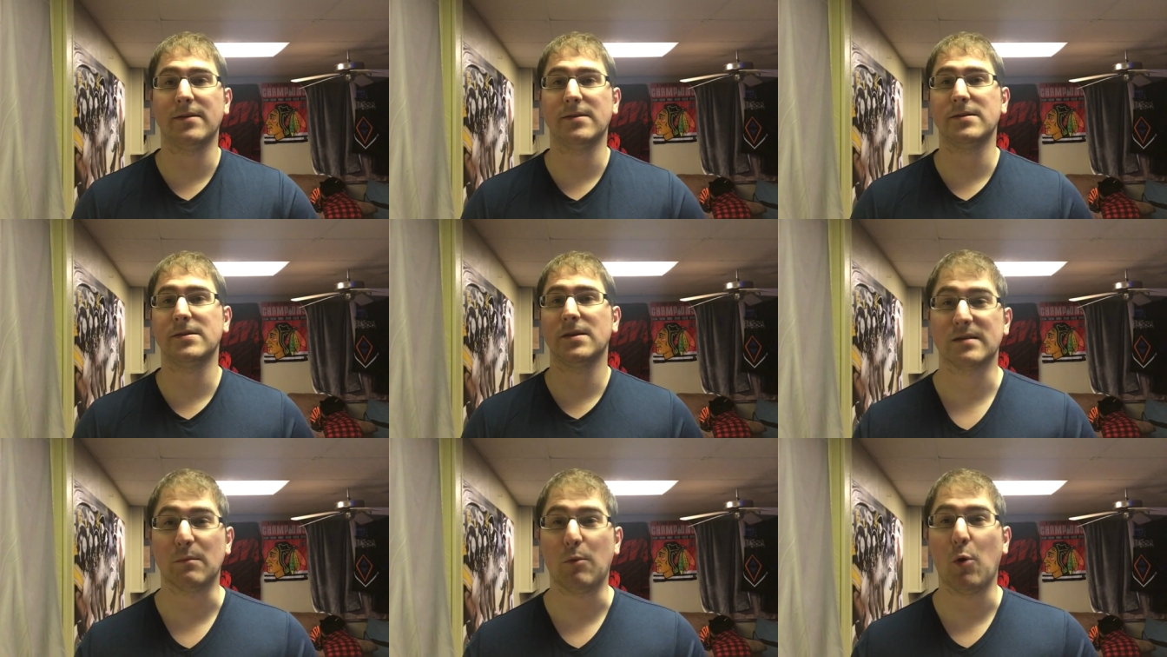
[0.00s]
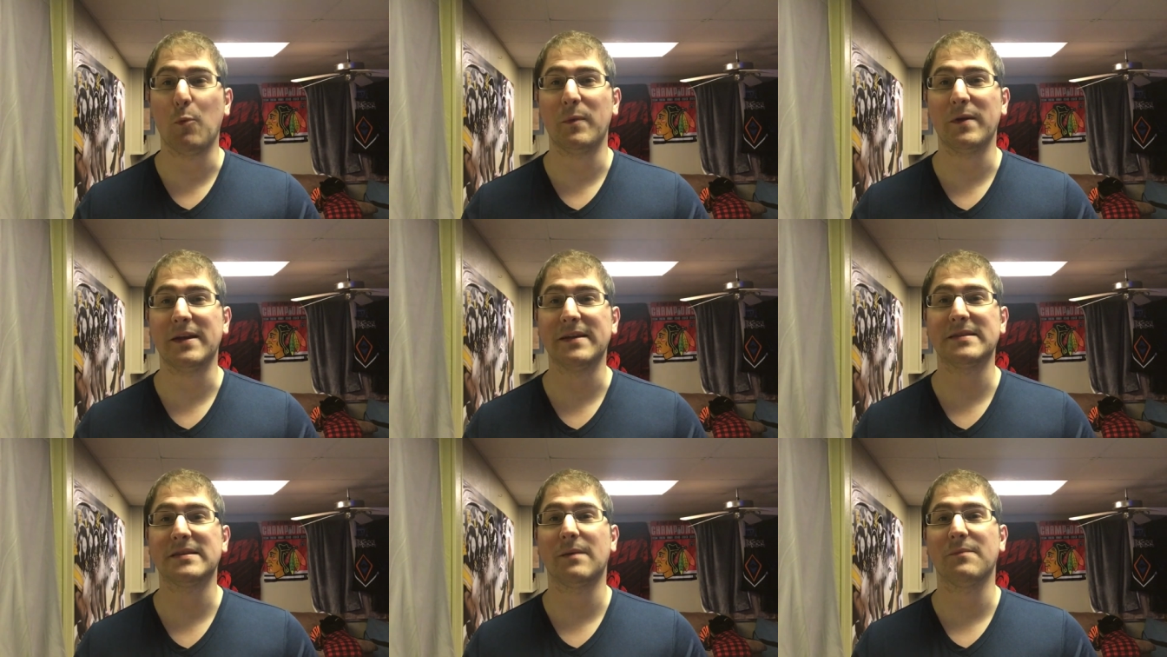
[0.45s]
So I'm
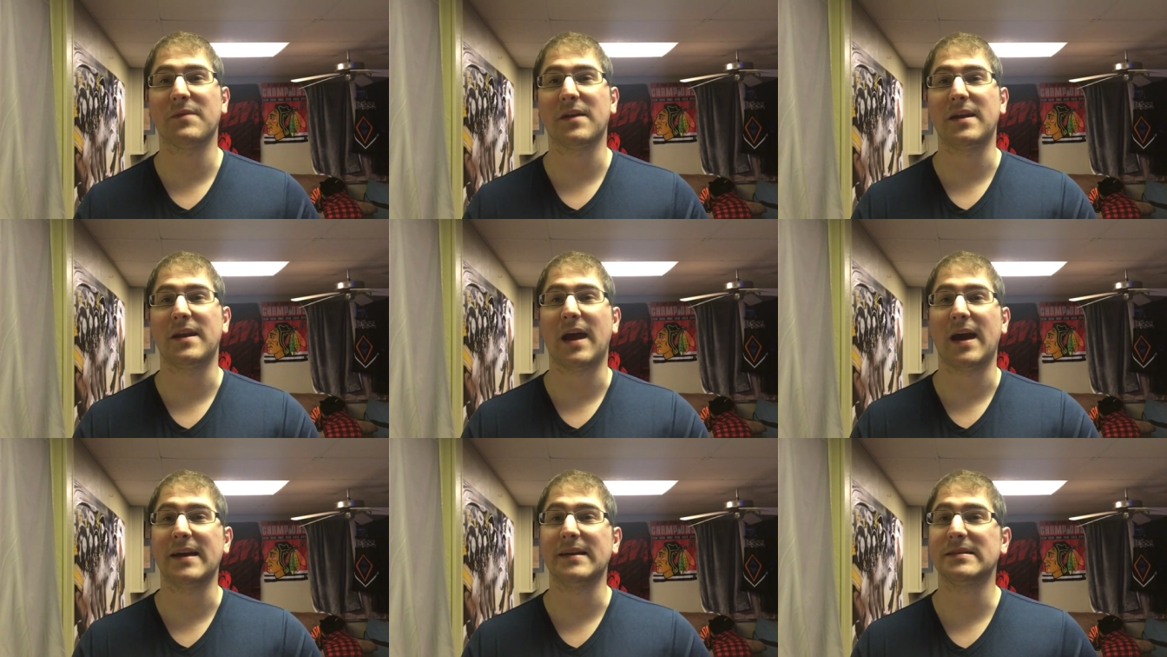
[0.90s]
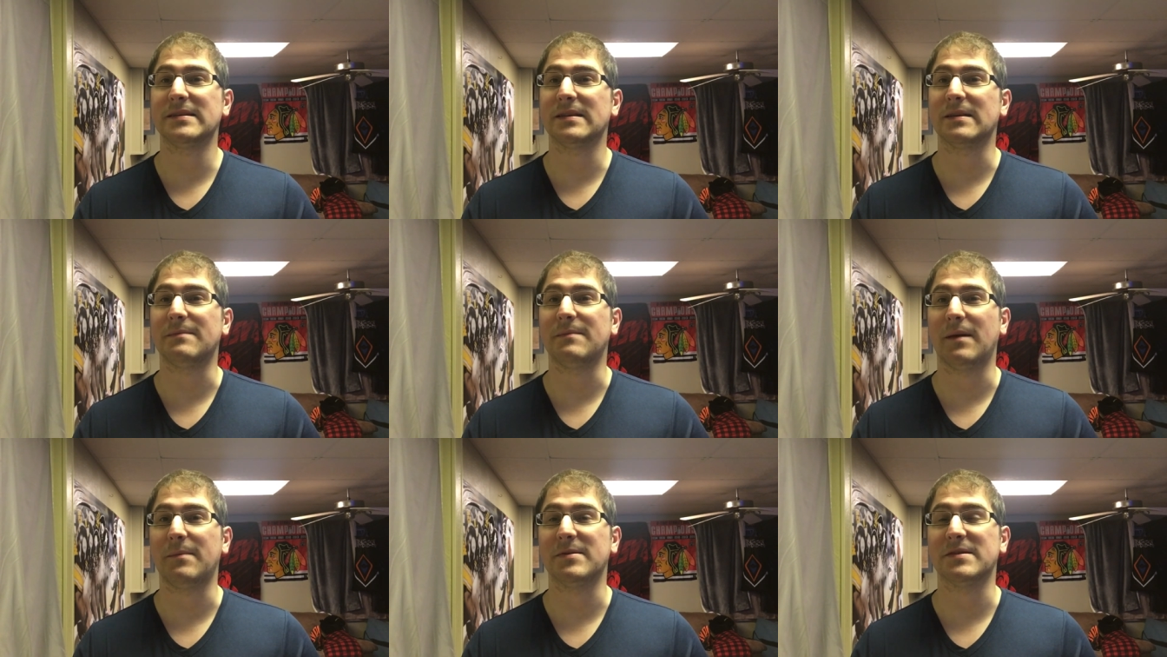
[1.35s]
hoping to hit something nice
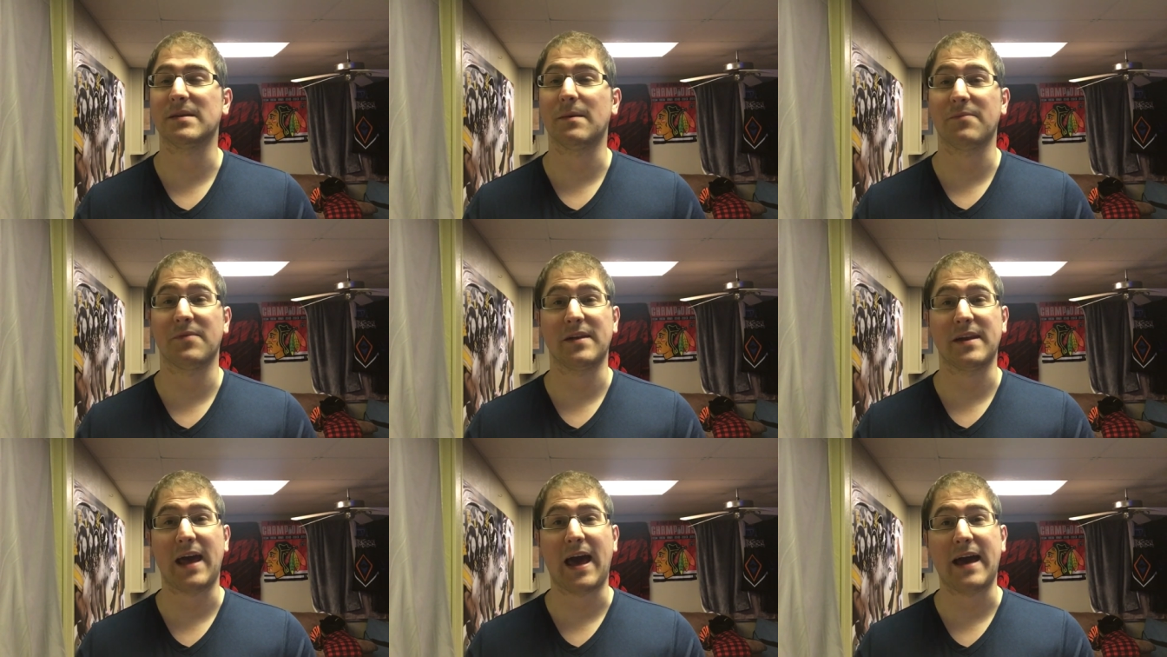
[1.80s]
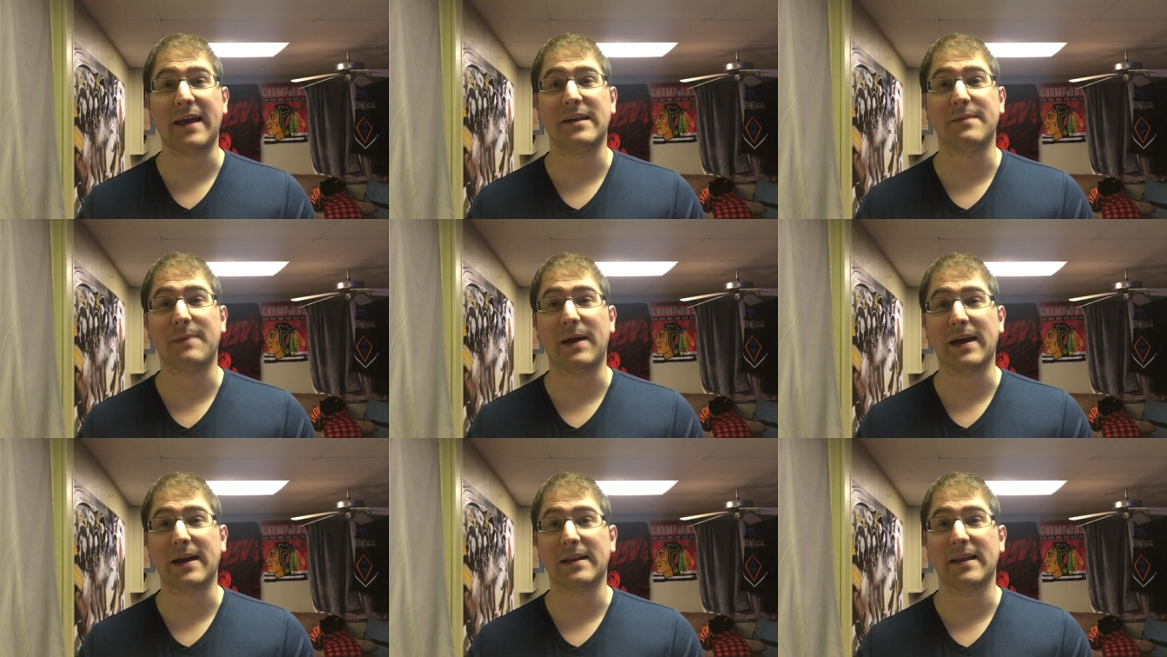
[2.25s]
and maybe something to add
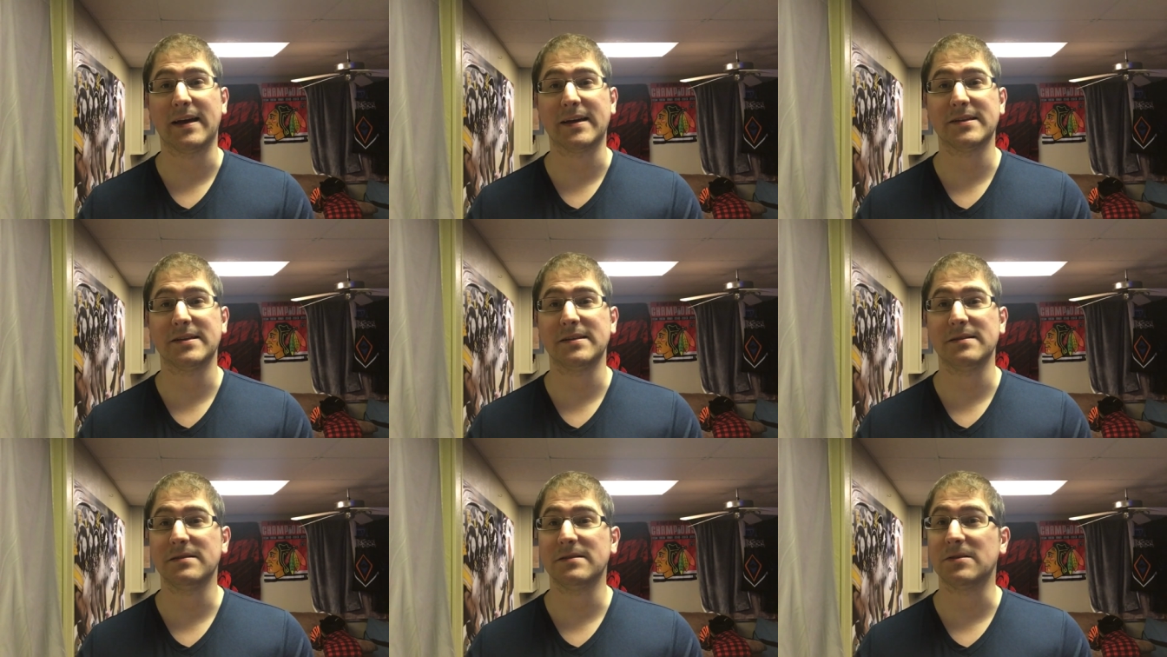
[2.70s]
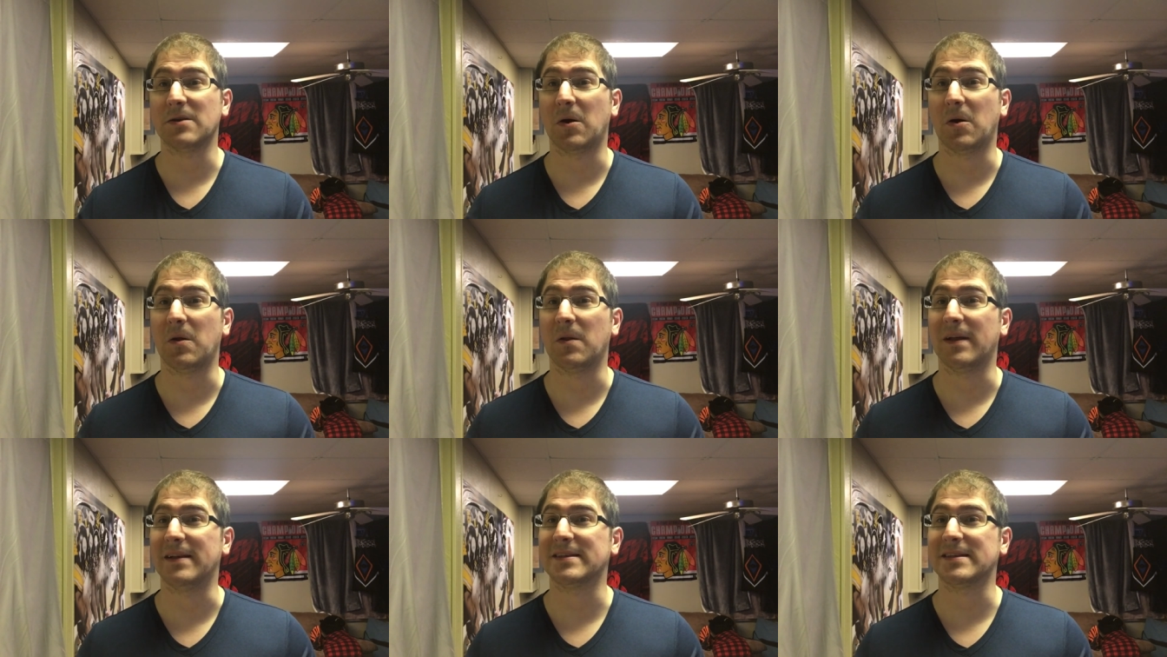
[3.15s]
to my collection.
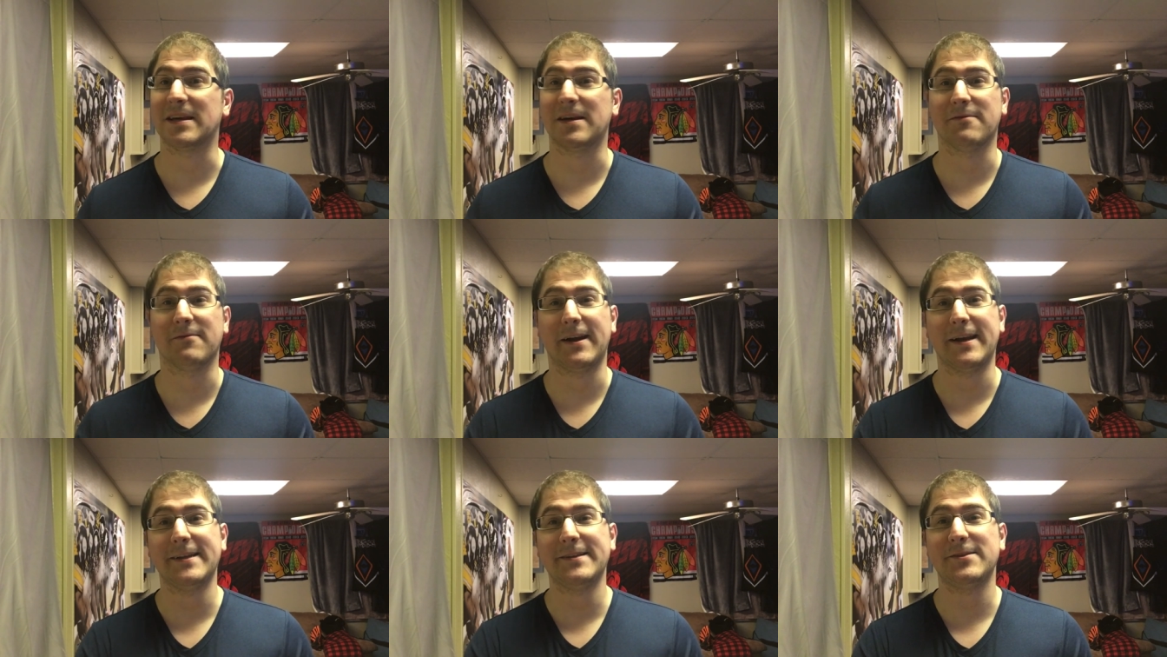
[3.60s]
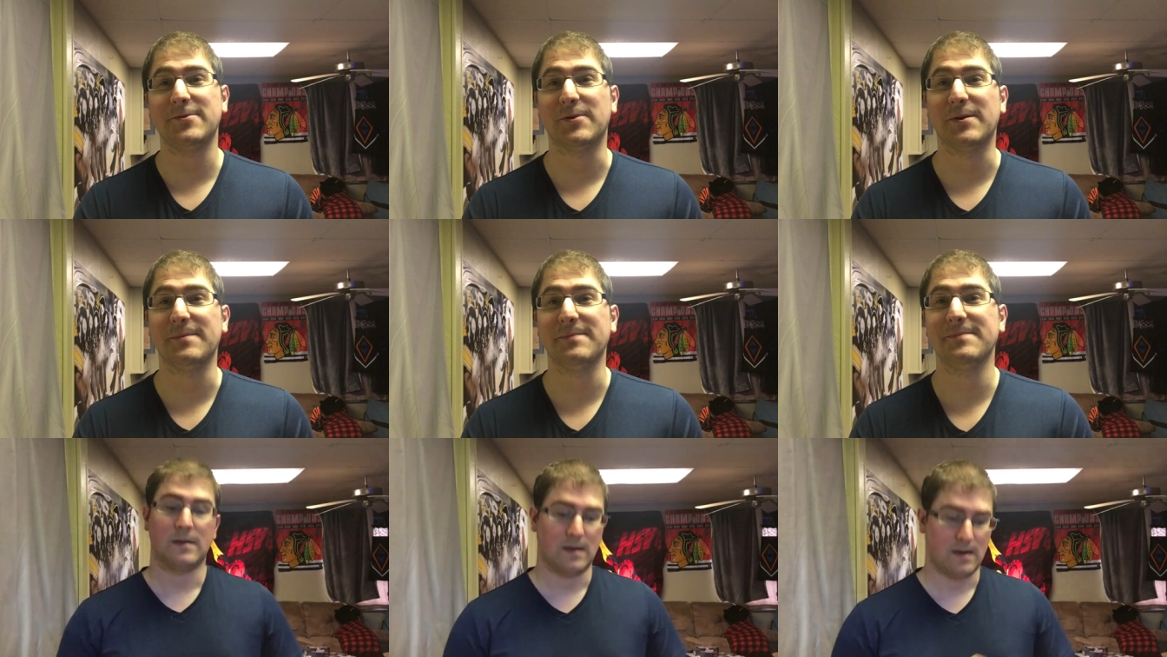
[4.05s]
So let's get right into
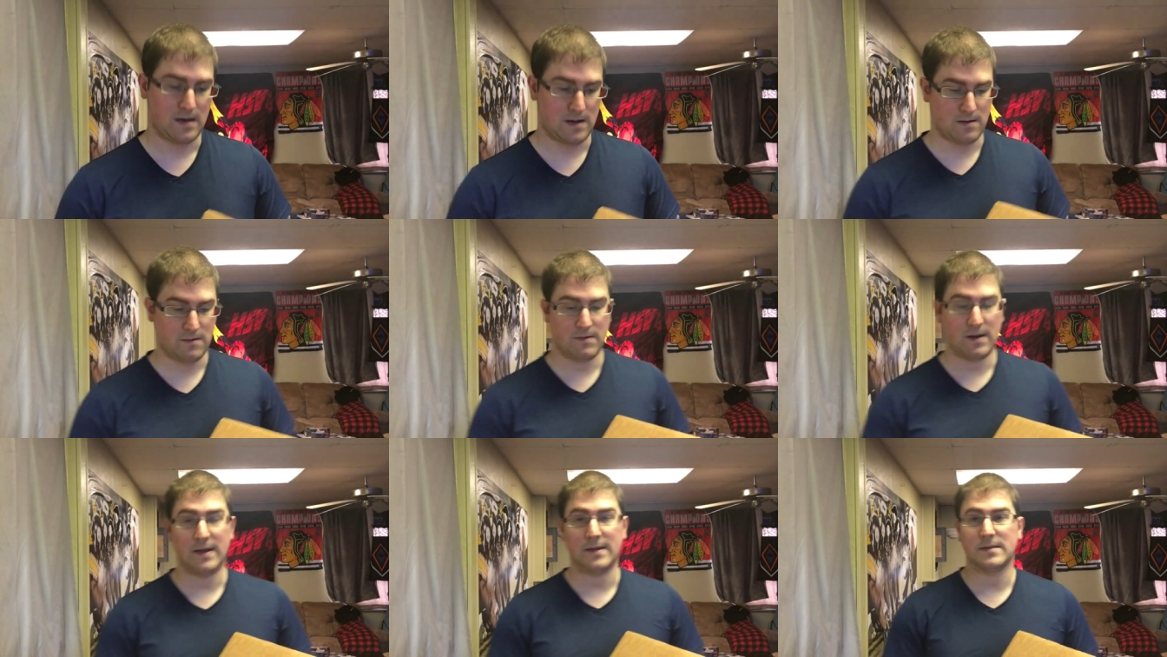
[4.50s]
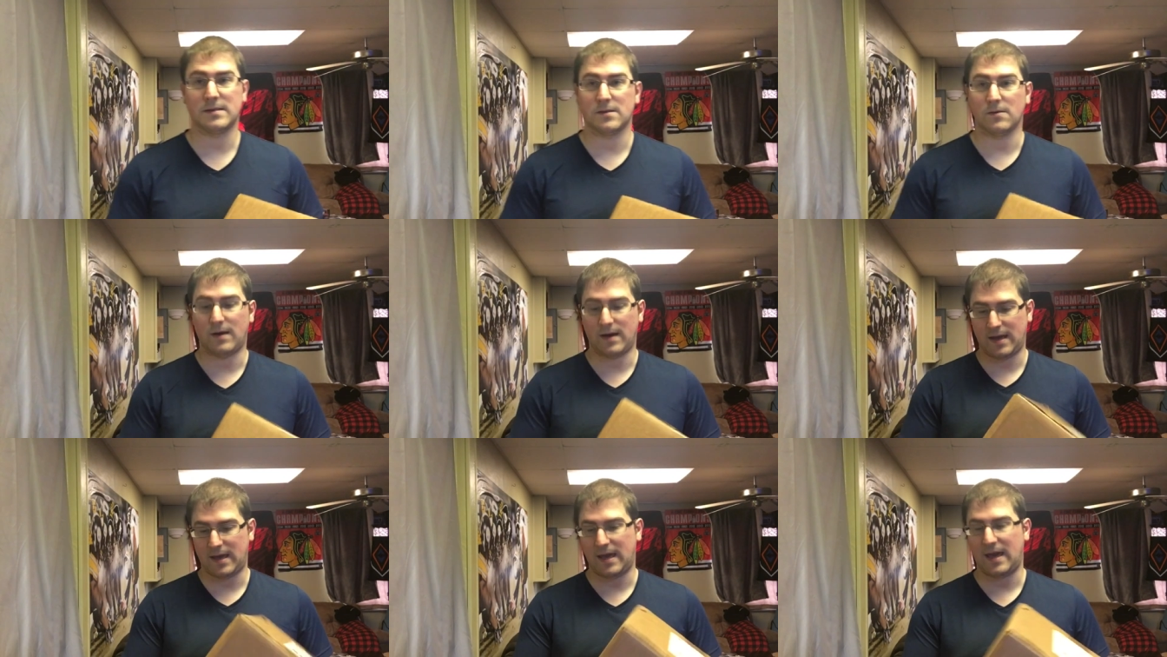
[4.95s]
it. Alright,
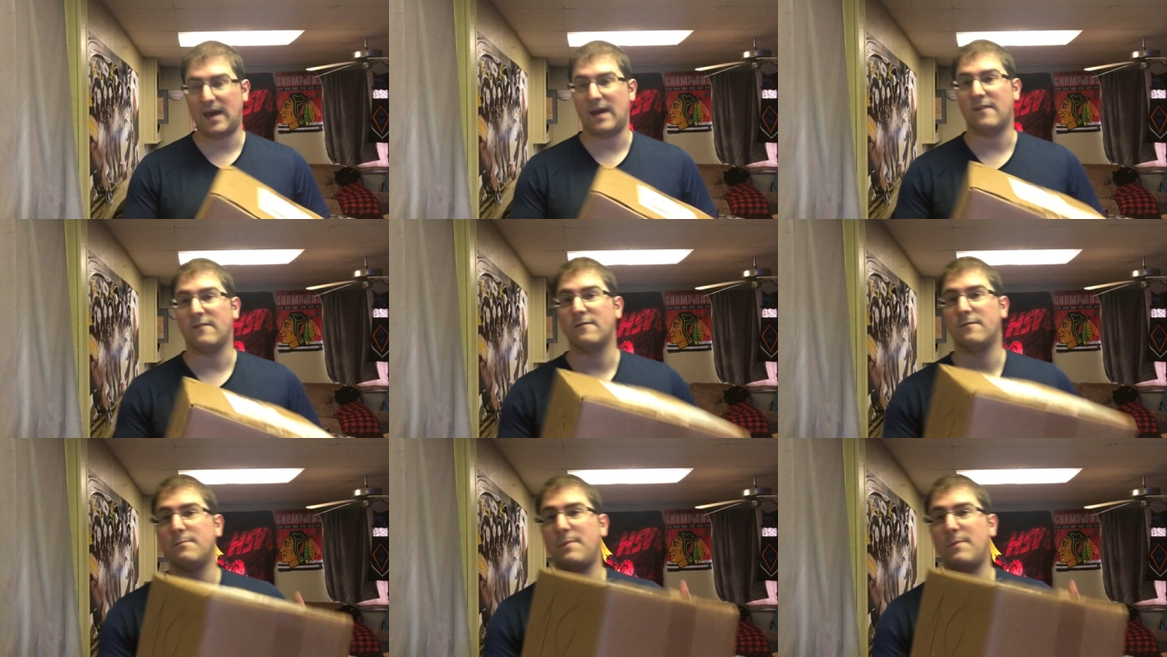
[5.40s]
so I have